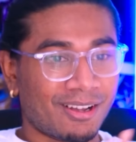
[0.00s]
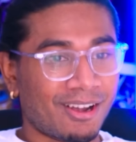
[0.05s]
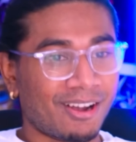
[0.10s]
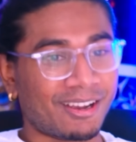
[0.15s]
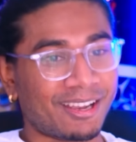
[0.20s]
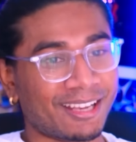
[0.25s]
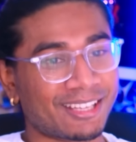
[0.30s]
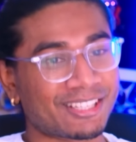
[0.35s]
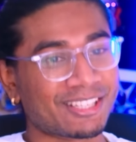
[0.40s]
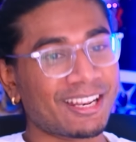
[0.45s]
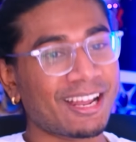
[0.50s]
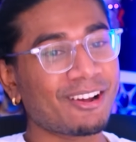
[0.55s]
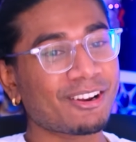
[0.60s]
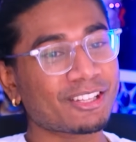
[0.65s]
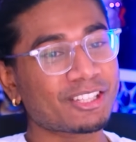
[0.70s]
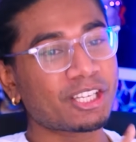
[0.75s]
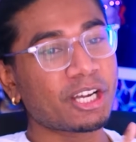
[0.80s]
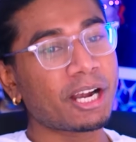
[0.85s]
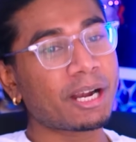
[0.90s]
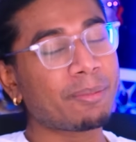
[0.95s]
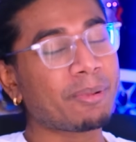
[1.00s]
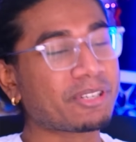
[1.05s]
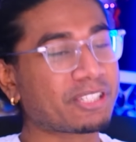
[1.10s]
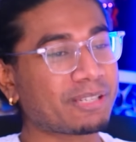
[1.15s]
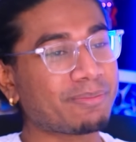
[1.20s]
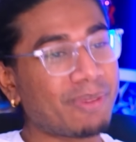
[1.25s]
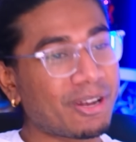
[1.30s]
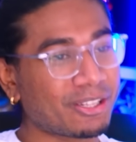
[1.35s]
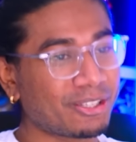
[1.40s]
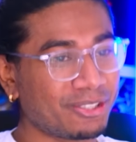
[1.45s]
Okay, so now to talk about
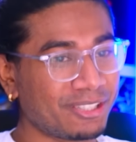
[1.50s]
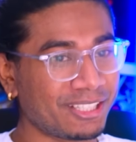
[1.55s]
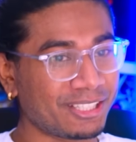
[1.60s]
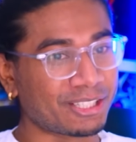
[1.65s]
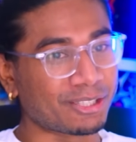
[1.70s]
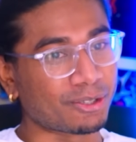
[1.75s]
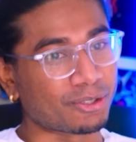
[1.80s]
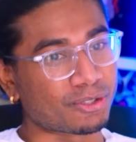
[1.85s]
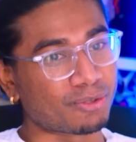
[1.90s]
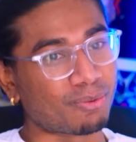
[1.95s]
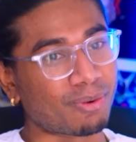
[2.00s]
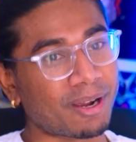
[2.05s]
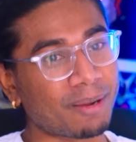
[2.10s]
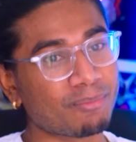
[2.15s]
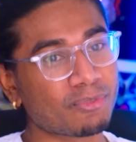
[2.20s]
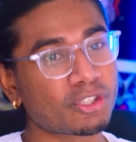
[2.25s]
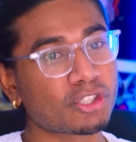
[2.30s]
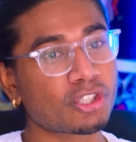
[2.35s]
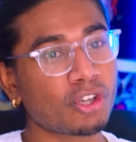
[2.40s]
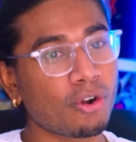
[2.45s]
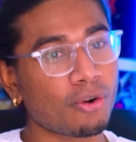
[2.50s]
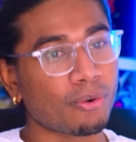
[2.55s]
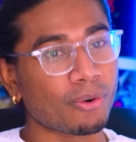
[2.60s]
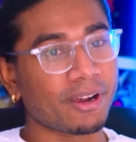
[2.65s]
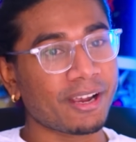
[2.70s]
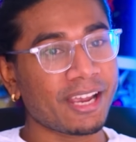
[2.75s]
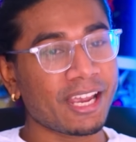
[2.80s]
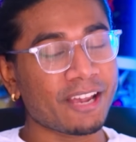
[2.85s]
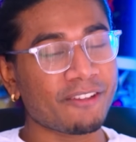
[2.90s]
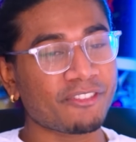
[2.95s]
some other details, right?
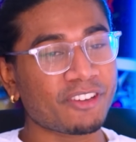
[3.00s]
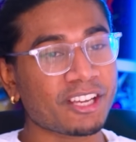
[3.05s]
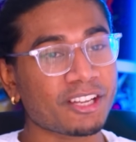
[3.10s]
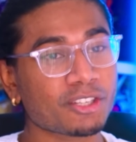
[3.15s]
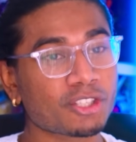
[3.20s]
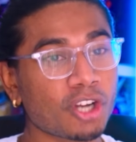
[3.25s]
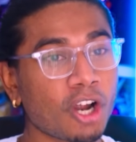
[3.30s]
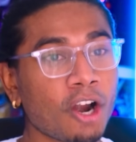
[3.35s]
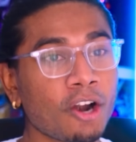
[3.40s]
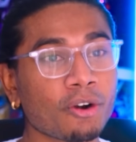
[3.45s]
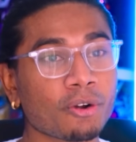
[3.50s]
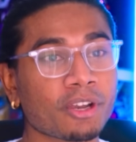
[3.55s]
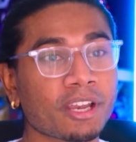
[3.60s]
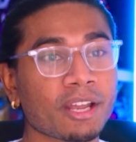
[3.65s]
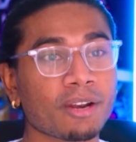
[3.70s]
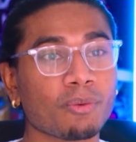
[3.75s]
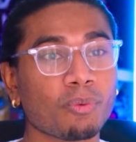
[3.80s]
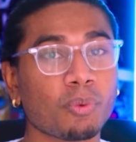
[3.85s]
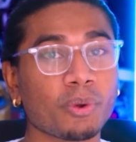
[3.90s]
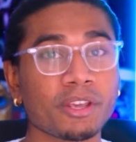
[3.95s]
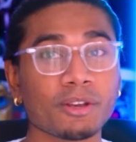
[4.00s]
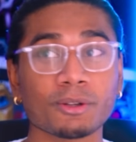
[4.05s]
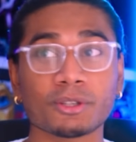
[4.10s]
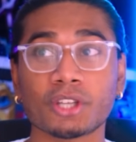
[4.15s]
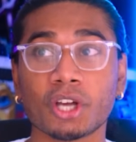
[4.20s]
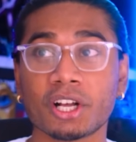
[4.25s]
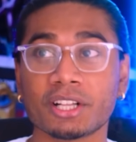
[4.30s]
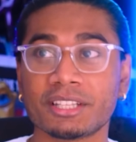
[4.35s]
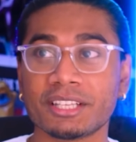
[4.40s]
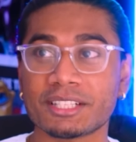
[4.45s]
So, if Kintaro can
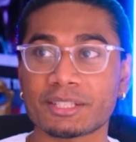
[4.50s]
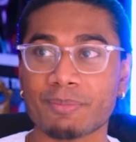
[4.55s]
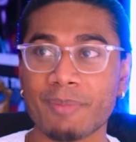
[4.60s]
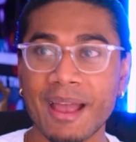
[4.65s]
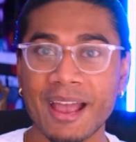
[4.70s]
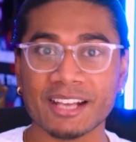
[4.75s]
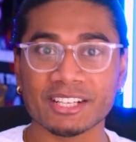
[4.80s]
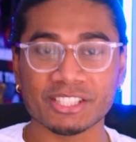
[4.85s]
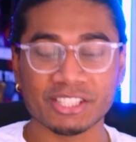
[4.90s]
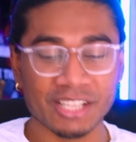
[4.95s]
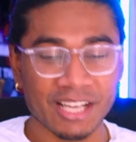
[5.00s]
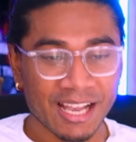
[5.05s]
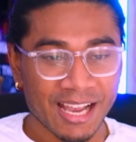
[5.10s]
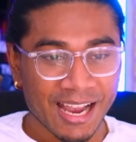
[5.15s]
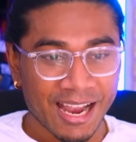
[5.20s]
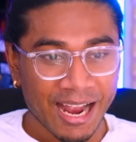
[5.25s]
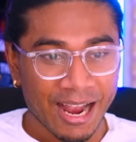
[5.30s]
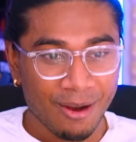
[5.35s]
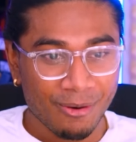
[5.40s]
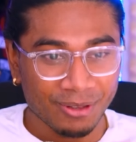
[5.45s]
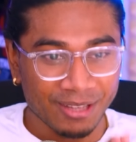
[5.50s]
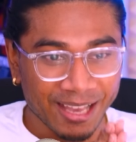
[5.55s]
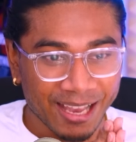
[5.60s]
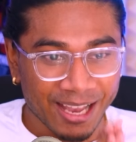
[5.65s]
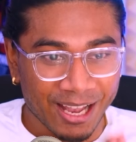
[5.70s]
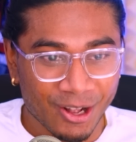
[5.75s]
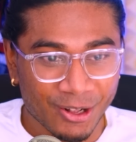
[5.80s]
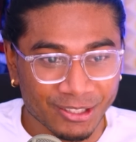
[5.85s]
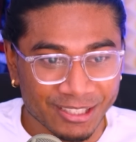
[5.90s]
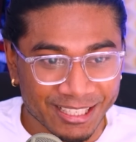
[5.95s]
wield all these masks, how in the
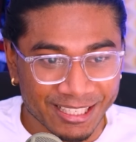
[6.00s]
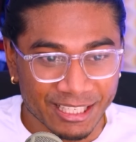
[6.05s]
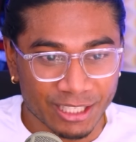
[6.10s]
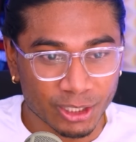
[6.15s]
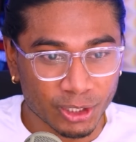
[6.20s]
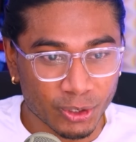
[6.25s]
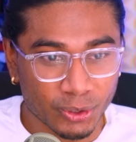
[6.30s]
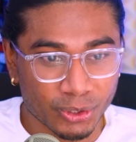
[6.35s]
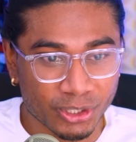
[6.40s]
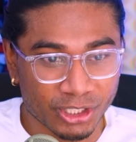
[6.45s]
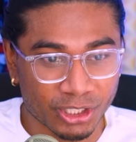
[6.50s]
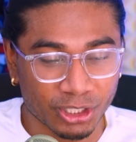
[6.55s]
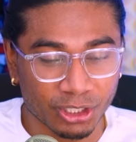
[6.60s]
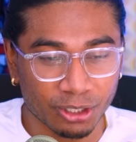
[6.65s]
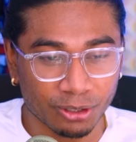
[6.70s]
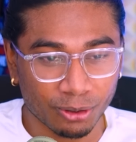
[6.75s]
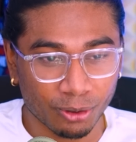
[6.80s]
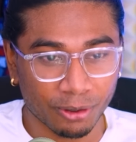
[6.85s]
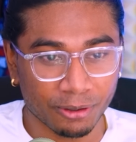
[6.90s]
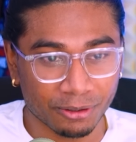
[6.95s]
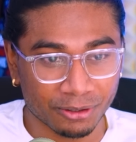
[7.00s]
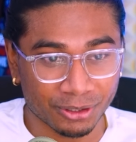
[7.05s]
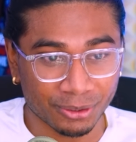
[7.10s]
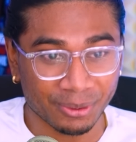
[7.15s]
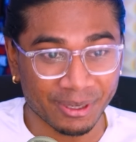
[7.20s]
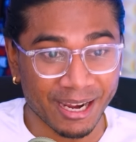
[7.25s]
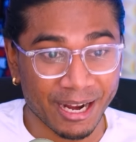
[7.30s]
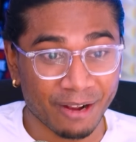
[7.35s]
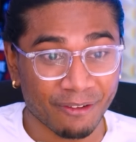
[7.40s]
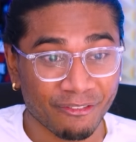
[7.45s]
hell did he lose to the Loyal
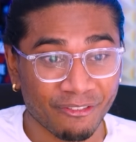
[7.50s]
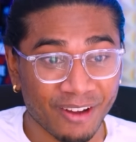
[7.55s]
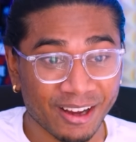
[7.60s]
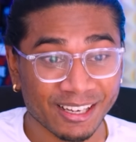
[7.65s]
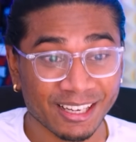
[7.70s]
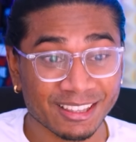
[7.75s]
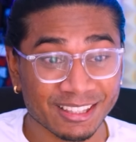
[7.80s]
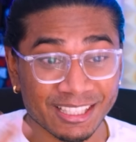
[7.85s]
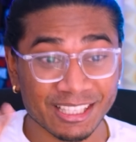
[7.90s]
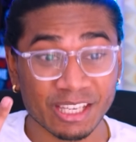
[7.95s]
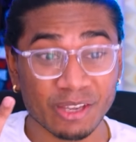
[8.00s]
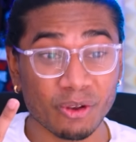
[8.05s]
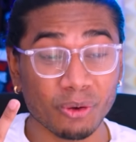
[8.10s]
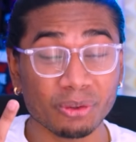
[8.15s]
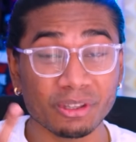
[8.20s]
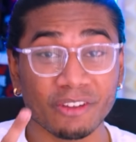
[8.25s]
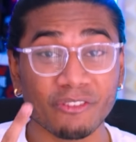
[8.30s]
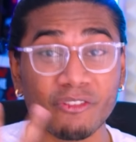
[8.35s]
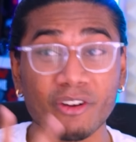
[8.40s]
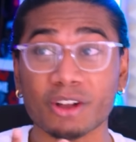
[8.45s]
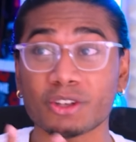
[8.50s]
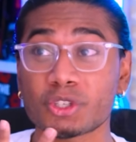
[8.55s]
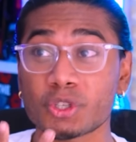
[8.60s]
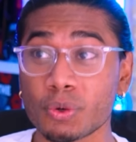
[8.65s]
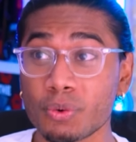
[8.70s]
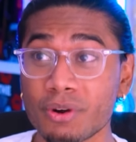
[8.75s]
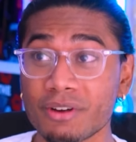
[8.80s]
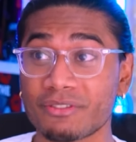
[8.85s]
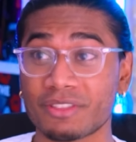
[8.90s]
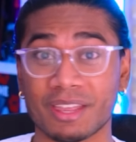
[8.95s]
Three? And in fact, I think he only fought
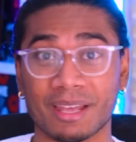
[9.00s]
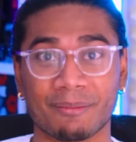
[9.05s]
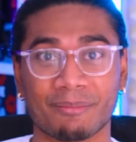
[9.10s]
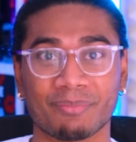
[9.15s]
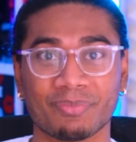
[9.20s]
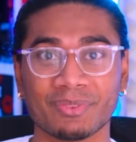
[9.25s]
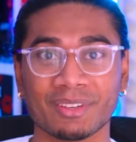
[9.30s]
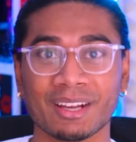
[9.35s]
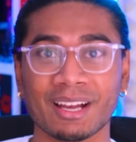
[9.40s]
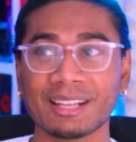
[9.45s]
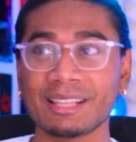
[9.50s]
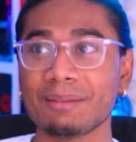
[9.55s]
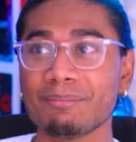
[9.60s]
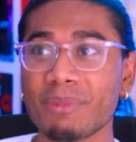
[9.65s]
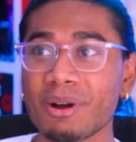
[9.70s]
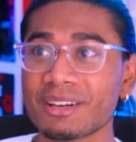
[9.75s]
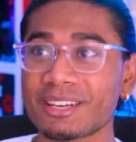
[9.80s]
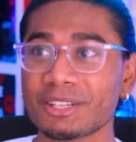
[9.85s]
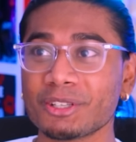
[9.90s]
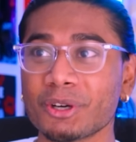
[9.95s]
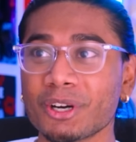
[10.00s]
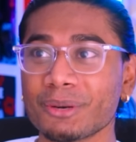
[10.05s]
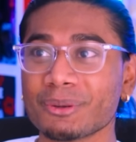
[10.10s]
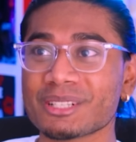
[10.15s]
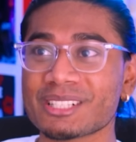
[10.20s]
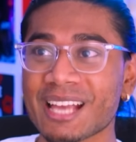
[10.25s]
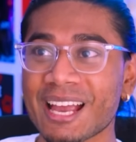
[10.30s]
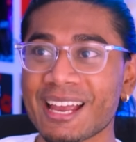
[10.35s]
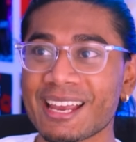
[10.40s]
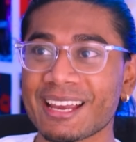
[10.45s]
two of them. I think Monkey Dory
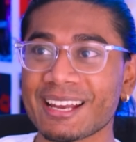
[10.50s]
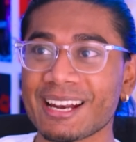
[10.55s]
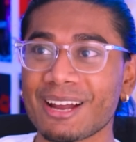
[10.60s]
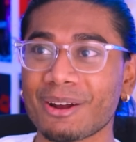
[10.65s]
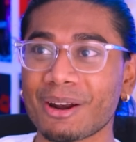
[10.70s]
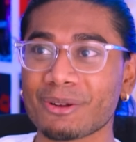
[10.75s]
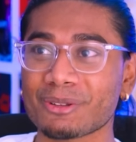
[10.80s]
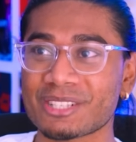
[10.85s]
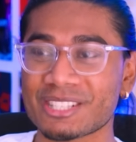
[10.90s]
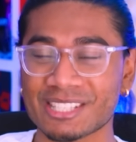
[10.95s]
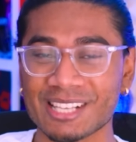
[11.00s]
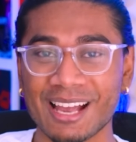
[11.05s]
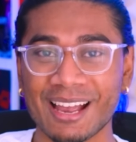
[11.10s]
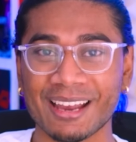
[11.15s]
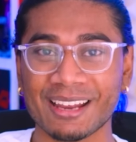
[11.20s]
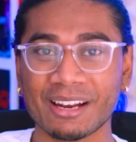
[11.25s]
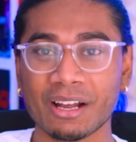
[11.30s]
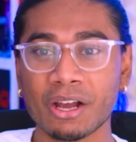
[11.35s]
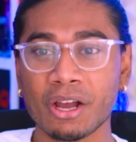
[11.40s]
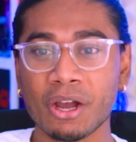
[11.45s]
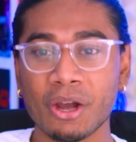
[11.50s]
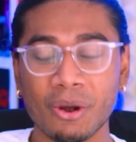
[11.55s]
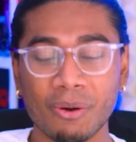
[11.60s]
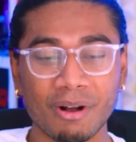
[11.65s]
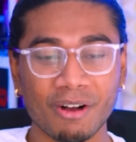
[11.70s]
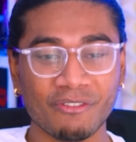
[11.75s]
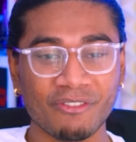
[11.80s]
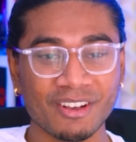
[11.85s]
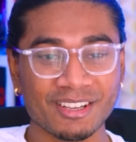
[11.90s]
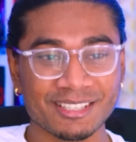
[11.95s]
was hanging out outside,
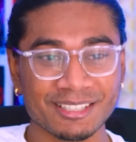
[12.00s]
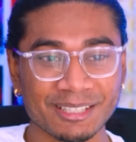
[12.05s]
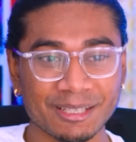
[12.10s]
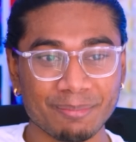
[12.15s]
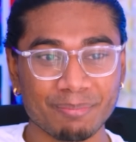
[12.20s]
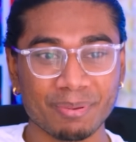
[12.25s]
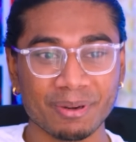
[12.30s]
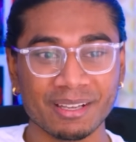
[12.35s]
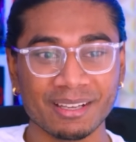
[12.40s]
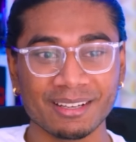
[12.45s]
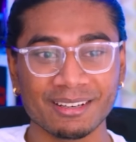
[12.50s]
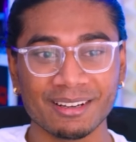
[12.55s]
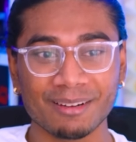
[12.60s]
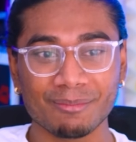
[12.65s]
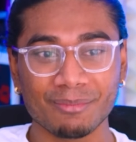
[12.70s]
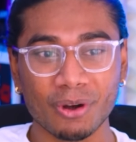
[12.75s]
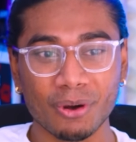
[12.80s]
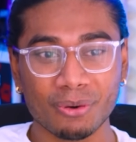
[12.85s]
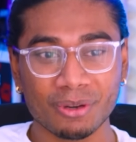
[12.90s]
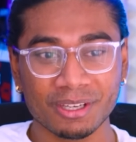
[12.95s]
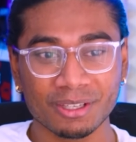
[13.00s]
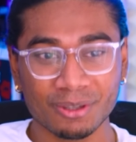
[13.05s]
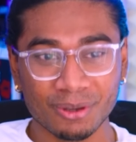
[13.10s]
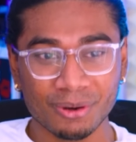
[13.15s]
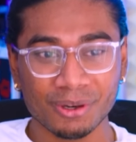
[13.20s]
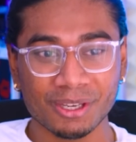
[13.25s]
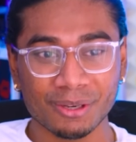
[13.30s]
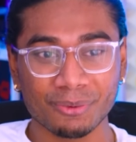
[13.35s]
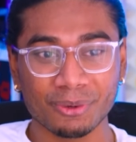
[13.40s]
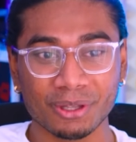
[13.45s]
while Pheasant, Diputty, and
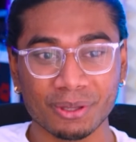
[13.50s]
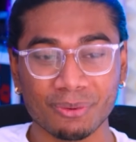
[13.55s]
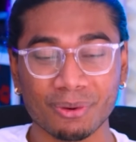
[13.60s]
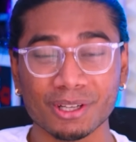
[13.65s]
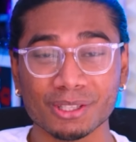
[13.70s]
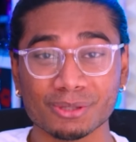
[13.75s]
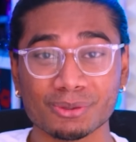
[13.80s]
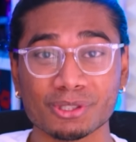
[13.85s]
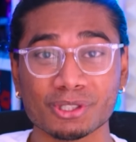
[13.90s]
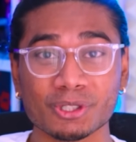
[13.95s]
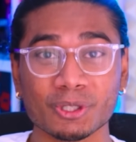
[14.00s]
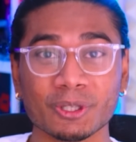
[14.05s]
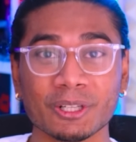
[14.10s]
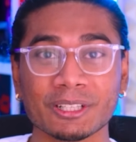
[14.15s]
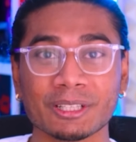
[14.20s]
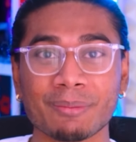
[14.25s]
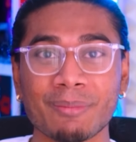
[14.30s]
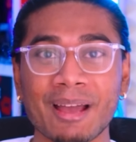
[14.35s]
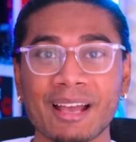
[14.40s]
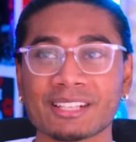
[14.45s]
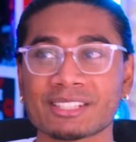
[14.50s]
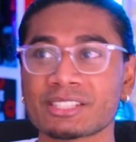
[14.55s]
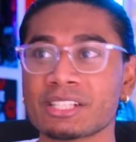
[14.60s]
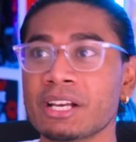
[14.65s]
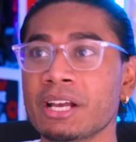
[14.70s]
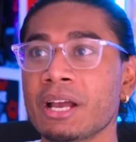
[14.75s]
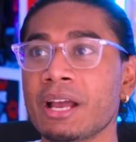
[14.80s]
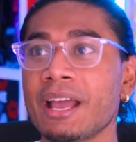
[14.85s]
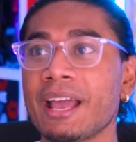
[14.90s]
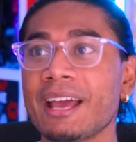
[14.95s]
Okidoki were the ones who stole all the masks.
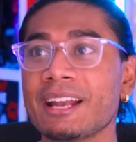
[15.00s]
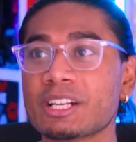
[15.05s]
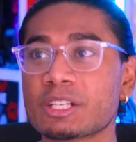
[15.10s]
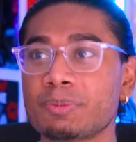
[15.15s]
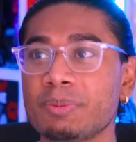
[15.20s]
And it's